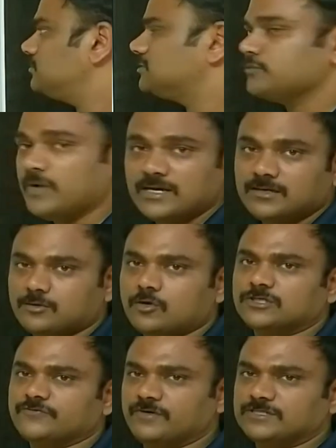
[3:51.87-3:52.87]
there's one
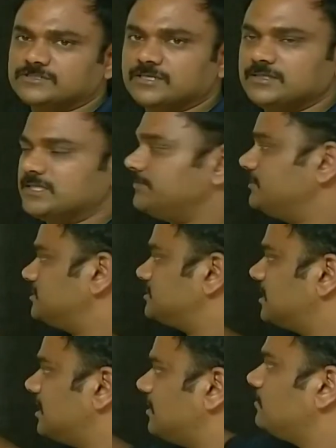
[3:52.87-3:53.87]
cross-functional team in
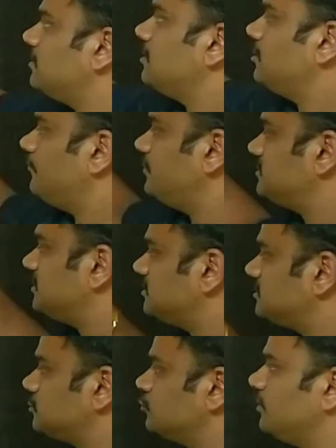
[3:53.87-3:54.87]
Scrum which
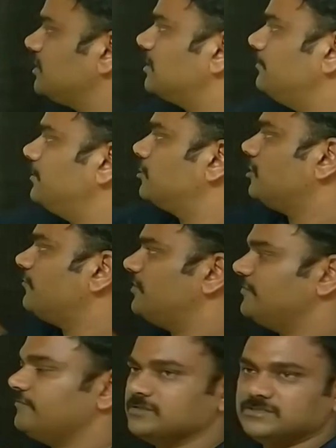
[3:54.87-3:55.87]
is doing a bit
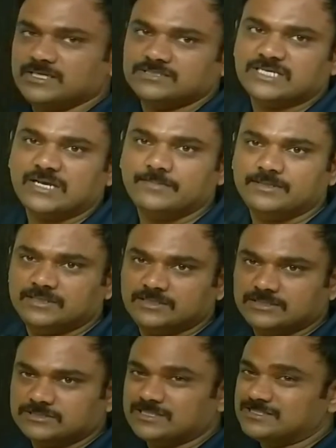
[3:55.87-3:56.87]
of everything
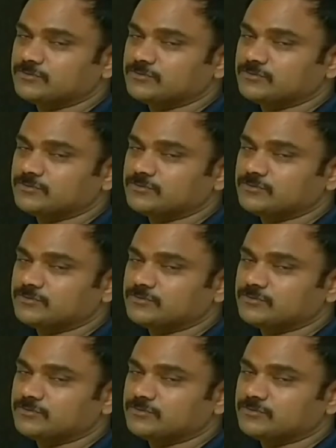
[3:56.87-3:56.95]
simultaneously.